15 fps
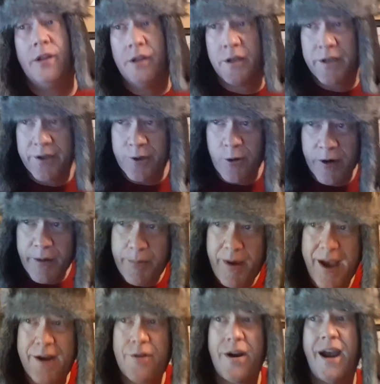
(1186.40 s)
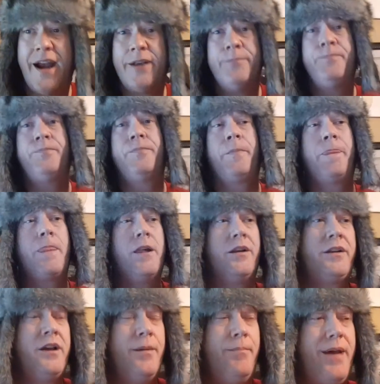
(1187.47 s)
Gonna go on a bike ride,
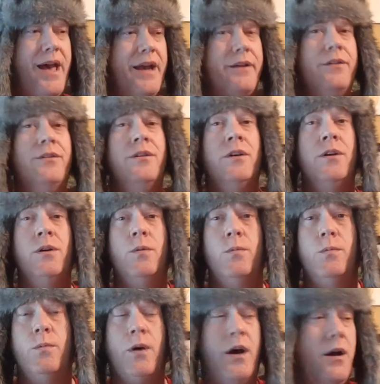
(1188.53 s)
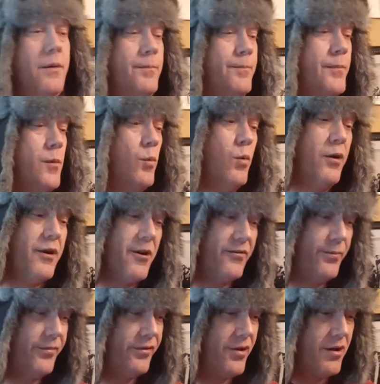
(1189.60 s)
come back, work on
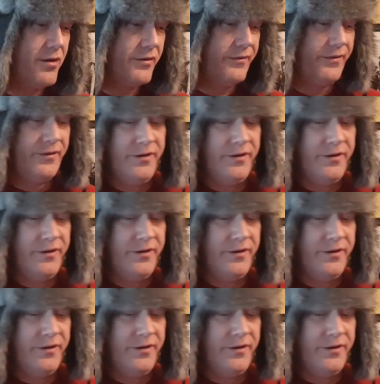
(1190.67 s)
some songs,